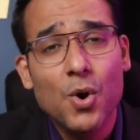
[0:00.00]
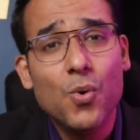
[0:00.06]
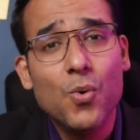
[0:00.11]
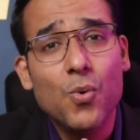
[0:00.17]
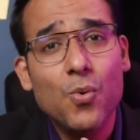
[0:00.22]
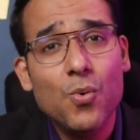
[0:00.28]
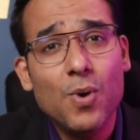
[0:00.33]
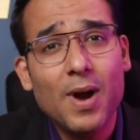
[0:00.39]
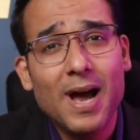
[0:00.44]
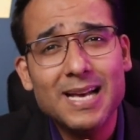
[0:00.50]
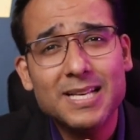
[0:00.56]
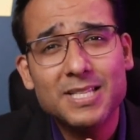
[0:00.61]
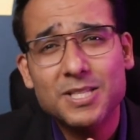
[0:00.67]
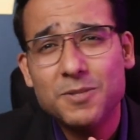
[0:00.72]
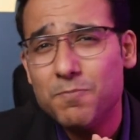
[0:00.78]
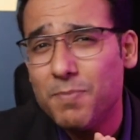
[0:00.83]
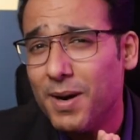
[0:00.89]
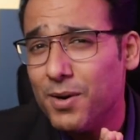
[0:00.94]
who
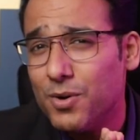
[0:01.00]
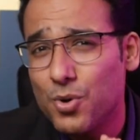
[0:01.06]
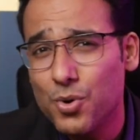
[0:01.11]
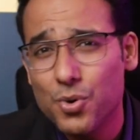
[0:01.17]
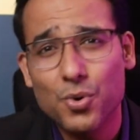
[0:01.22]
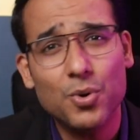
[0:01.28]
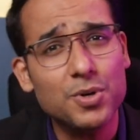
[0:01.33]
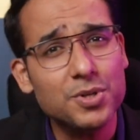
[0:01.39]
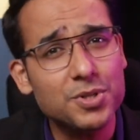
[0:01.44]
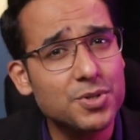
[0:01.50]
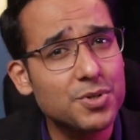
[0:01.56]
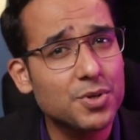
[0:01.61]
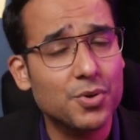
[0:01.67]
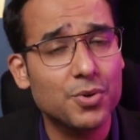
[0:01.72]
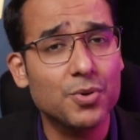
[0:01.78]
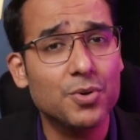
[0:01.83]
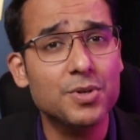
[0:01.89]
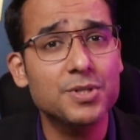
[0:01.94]
has spent crores and
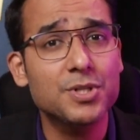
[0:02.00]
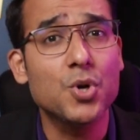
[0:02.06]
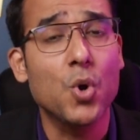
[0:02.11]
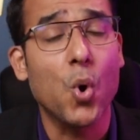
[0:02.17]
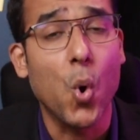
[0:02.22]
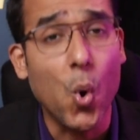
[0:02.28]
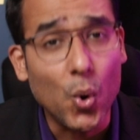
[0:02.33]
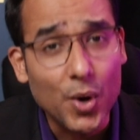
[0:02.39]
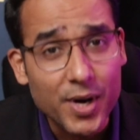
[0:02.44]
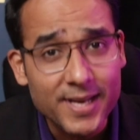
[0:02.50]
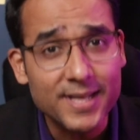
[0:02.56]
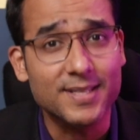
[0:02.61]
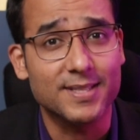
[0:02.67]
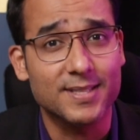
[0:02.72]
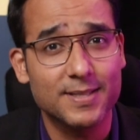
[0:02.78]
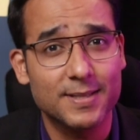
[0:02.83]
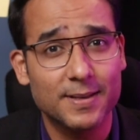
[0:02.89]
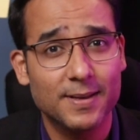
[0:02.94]
crores in
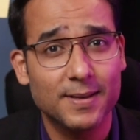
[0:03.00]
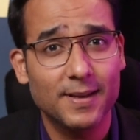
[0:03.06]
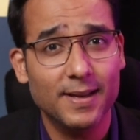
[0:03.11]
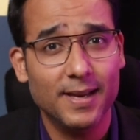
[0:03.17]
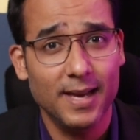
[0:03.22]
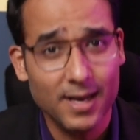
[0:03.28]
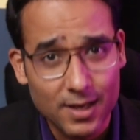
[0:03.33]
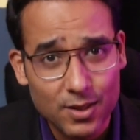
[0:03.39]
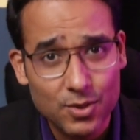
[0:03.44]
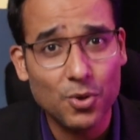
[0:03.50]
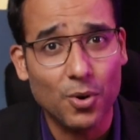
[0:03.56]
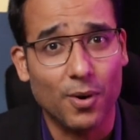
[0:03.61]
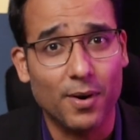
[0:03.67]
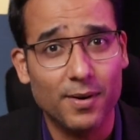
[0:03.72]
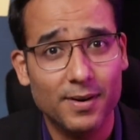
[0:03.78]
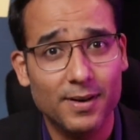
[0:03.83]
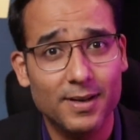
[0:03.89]
hoardings in Indore.